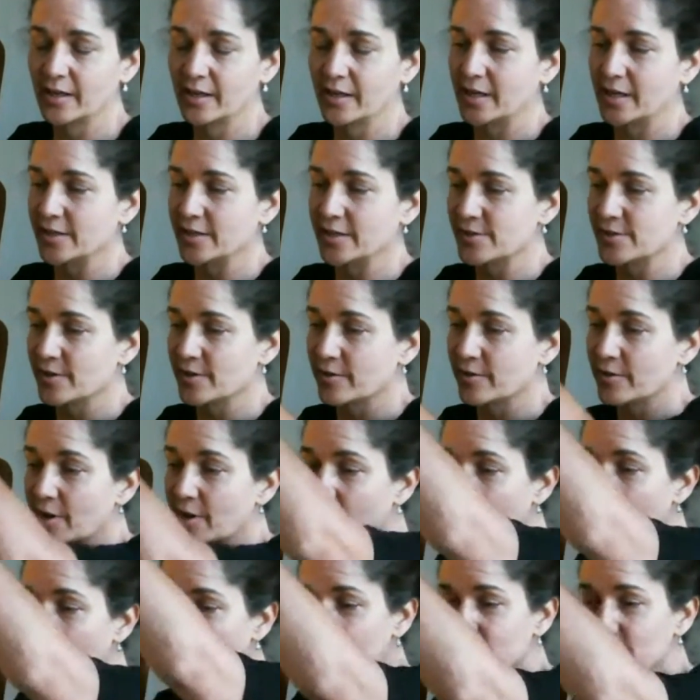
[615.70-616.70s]
and so the
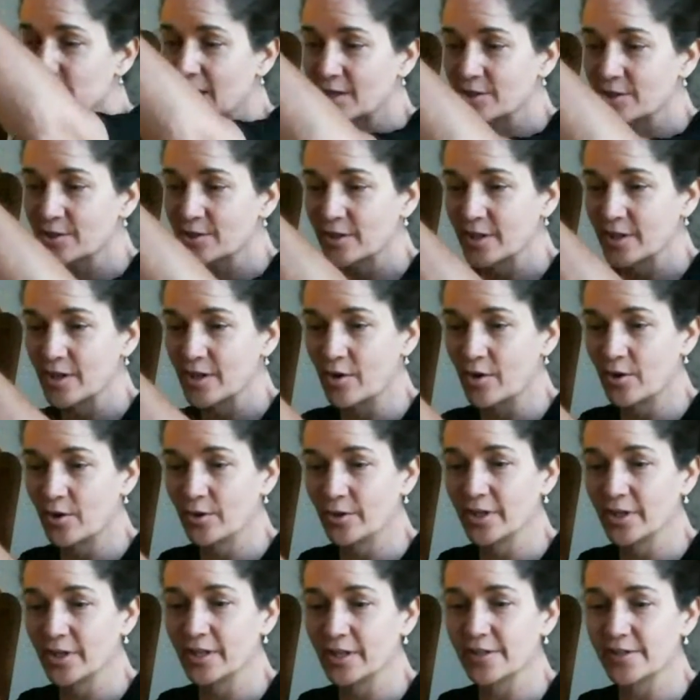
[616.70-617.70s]
harp is actually
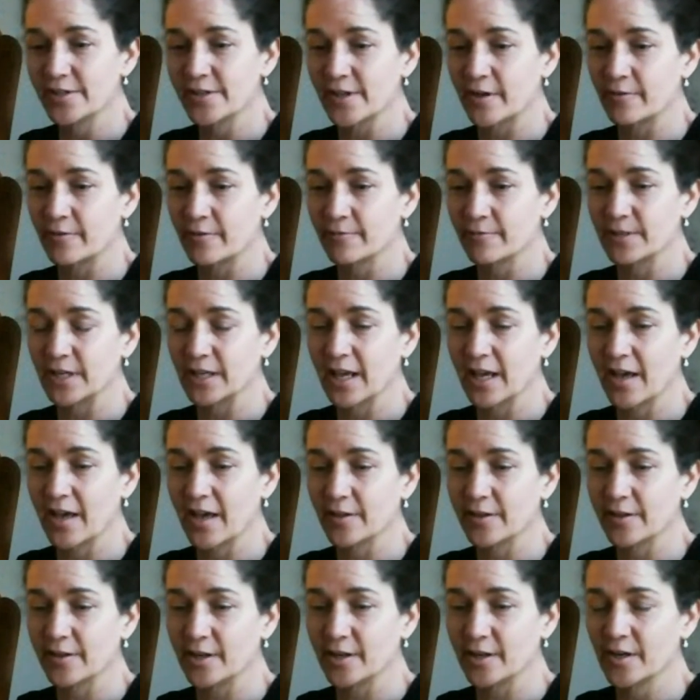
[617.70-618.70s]
holding itself
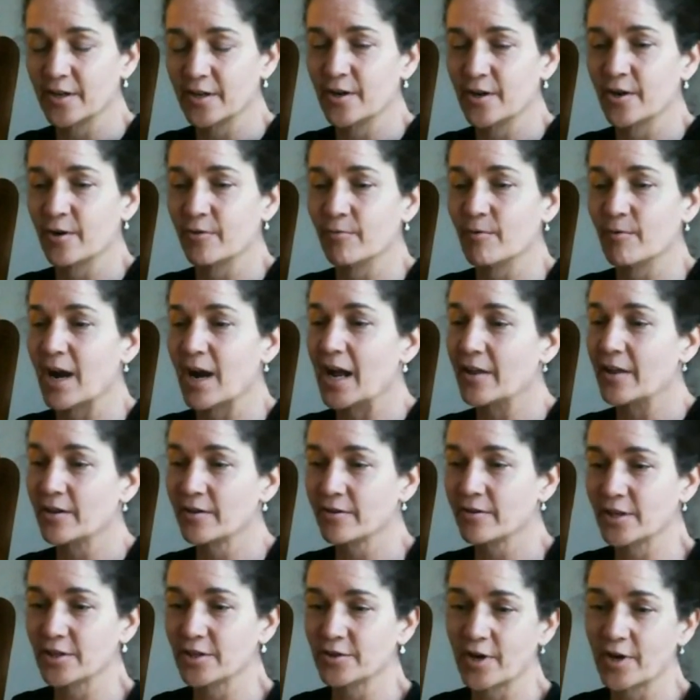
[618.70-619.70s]
together rather
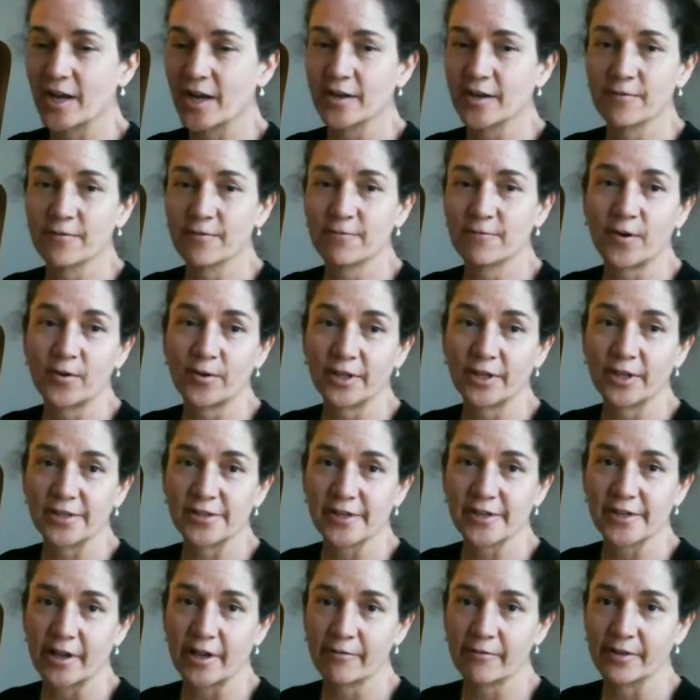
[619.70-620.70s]
than trying to fold
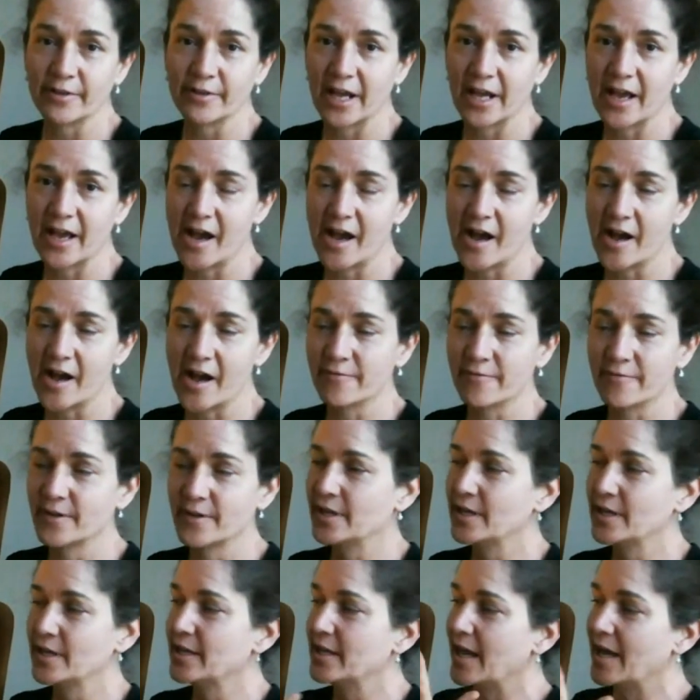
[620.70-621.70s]
itself in half.
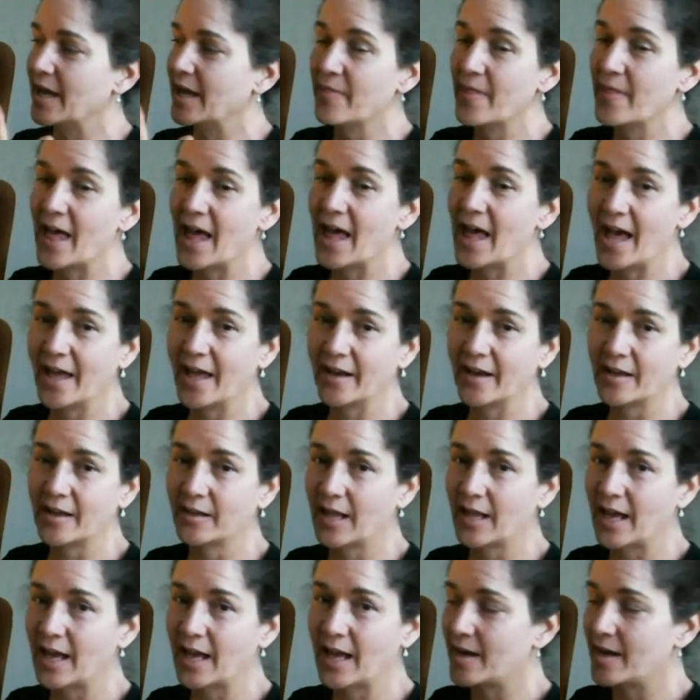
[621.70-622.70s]
And that
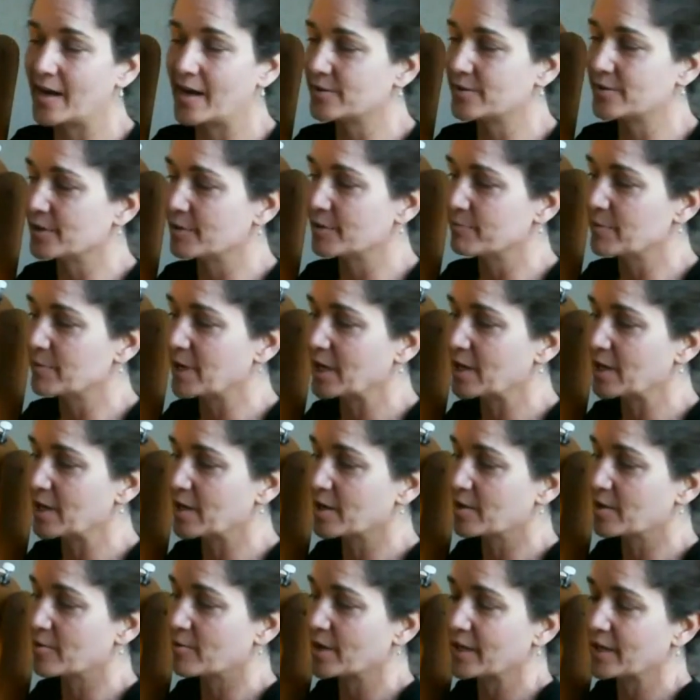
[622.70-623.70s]
allows the
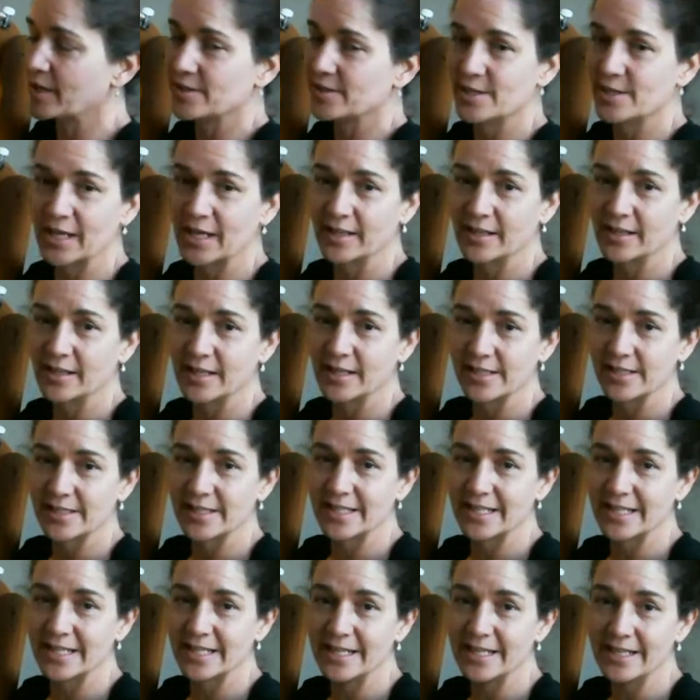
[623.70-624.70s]
Paraguayans to make these
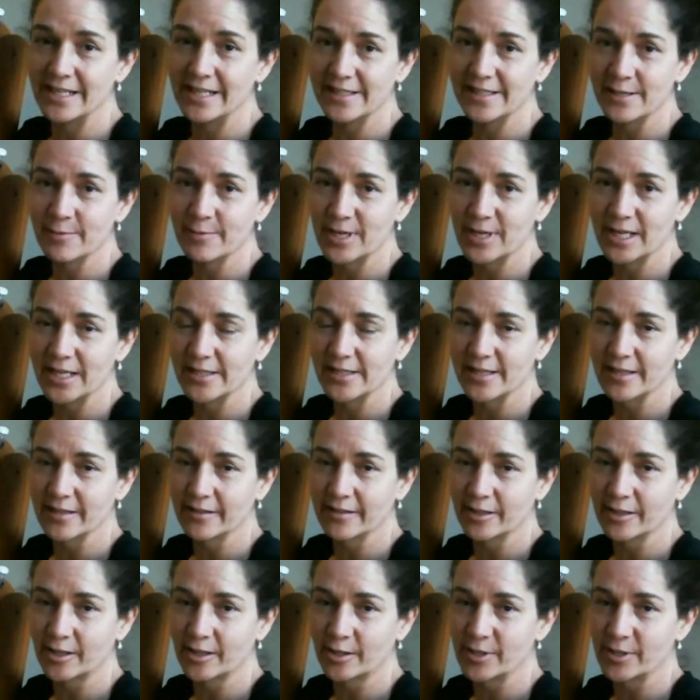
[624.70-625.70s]
teensy-weensy
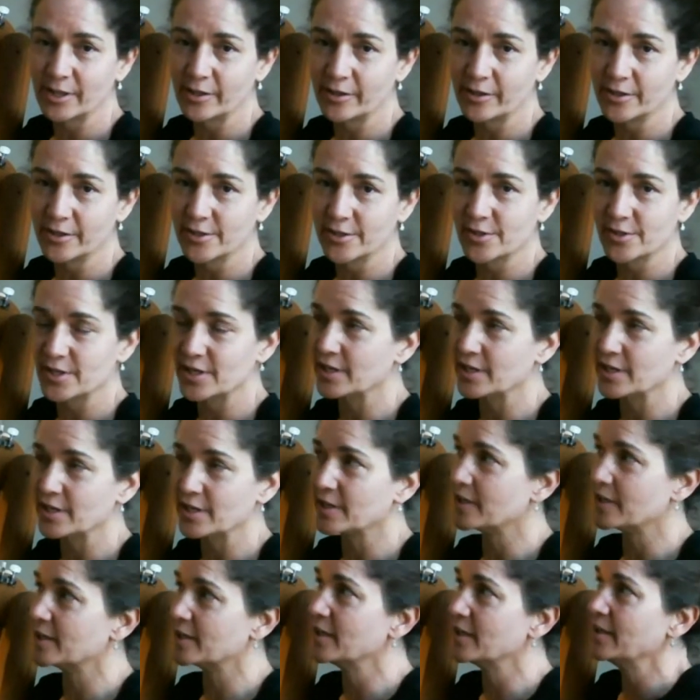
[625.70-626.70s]
little pillars
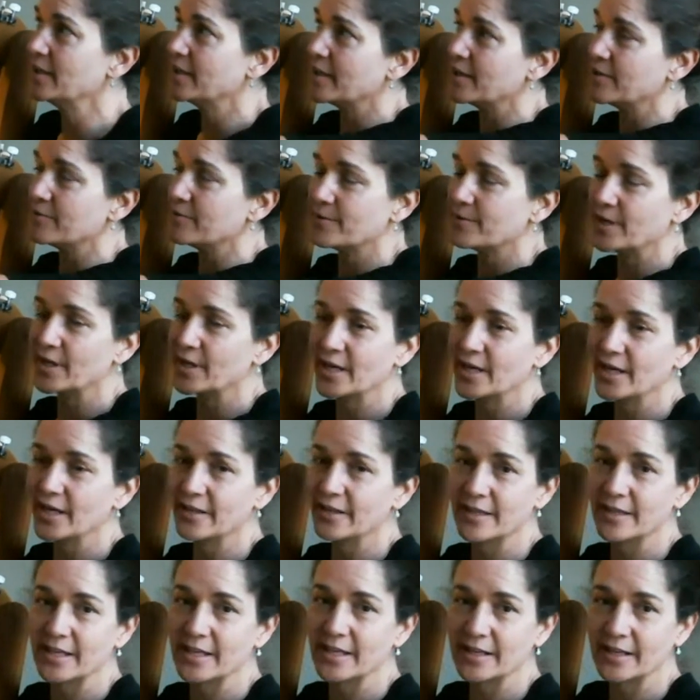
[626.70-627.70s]
here and very
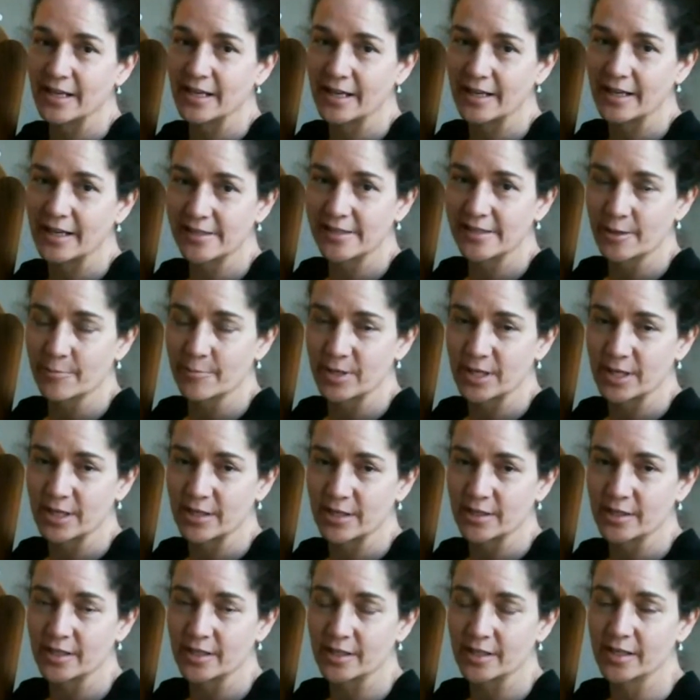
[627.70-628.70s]
thin heads up
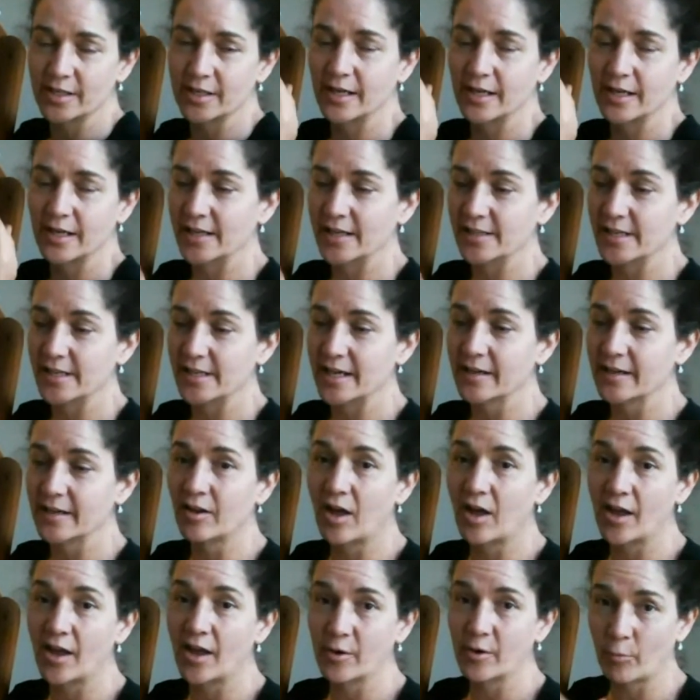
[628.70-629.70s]
here and take a
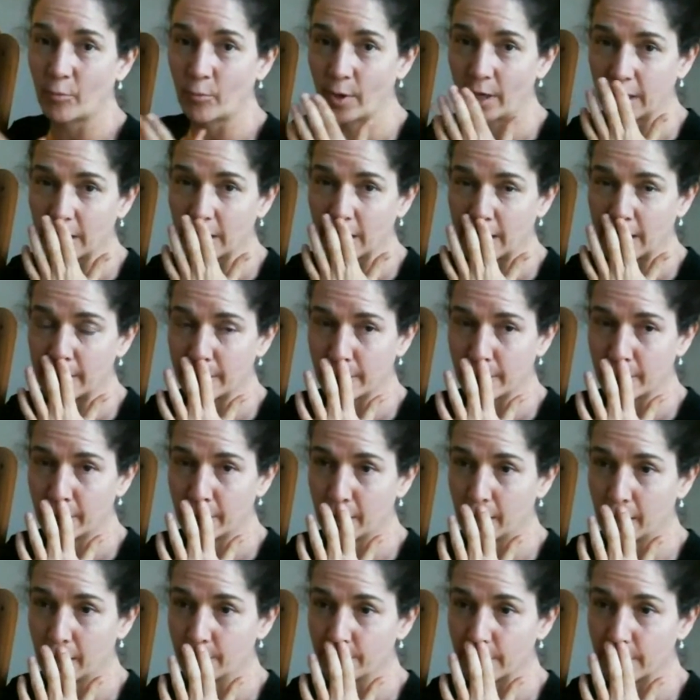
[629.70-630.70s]
lot of weight out of the
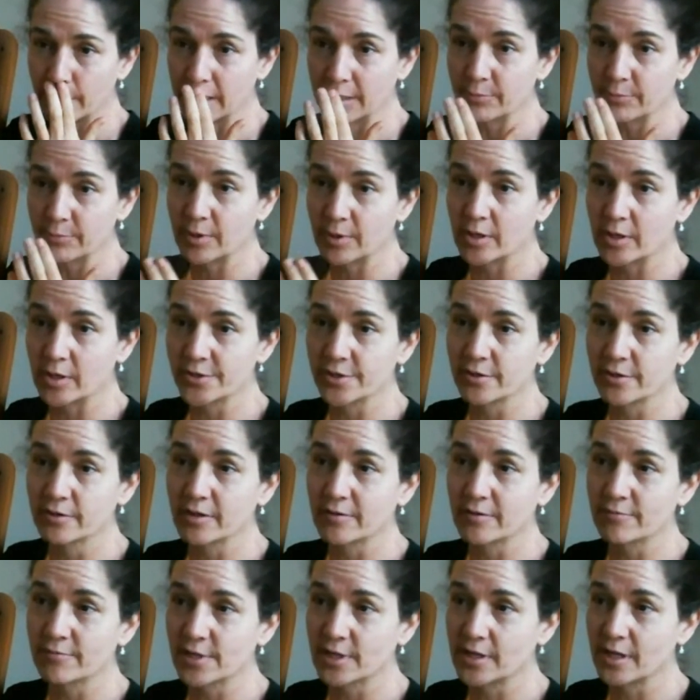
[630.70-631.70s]
harp. And it also
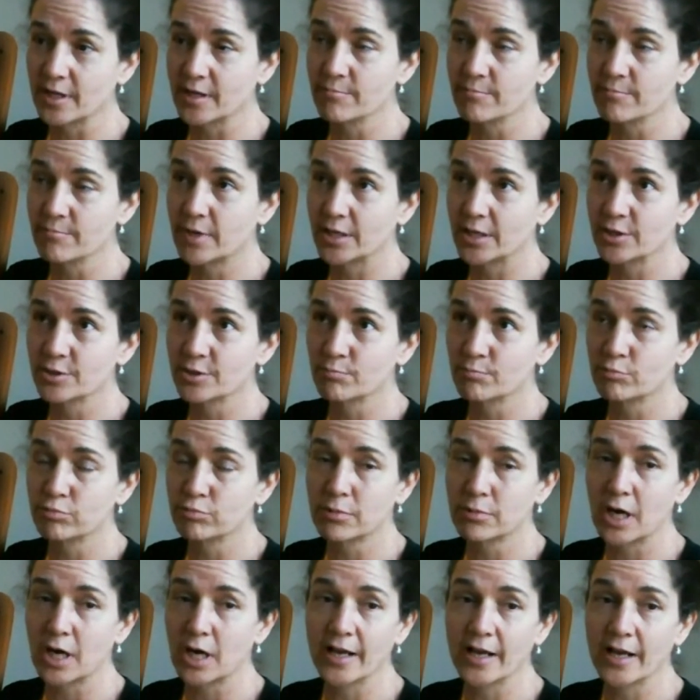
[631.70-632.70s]
gives it a much
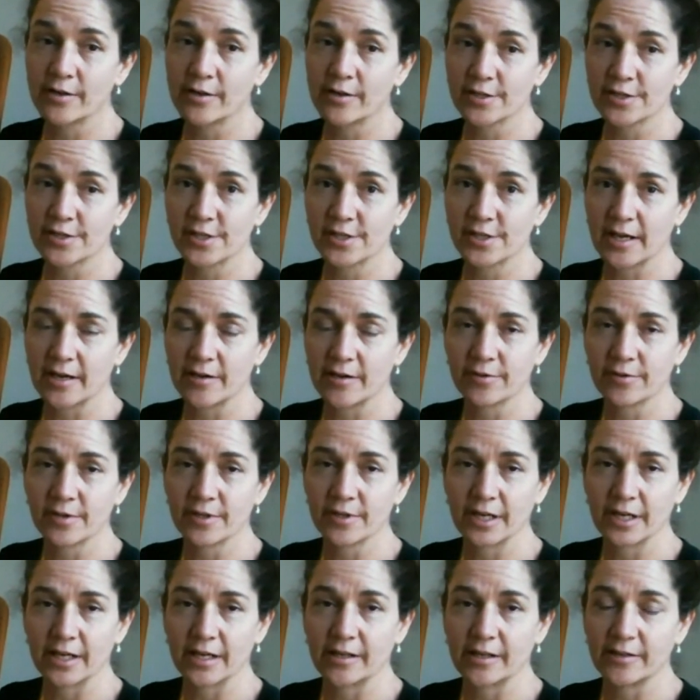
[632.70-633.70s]
brighter sound,
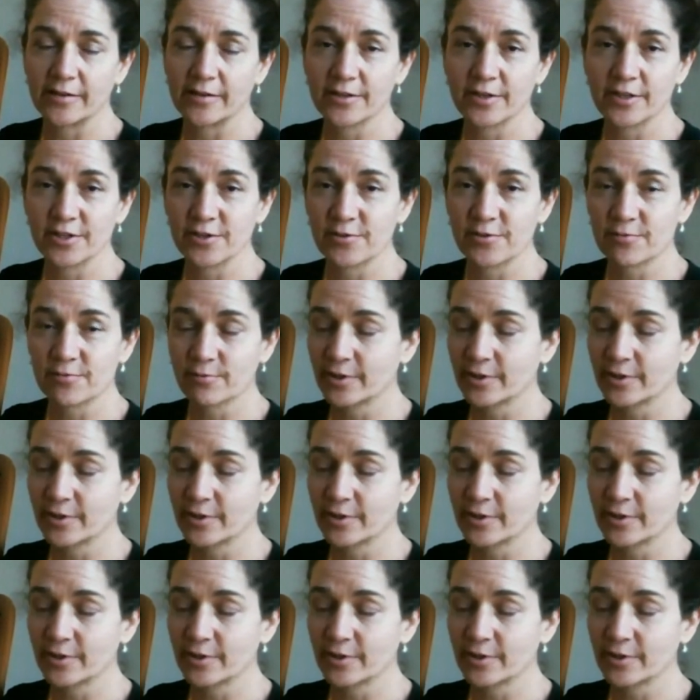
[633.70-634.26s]
and it's